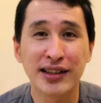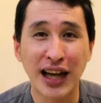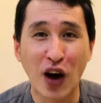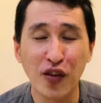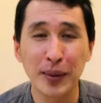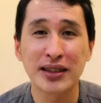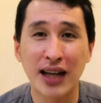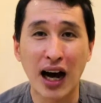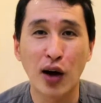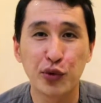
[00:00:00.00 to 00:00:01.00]
the alphabets
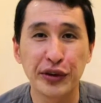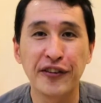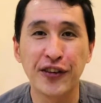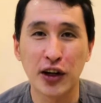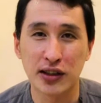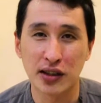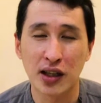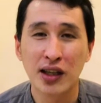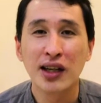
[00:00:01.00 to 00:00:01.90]
are reversed.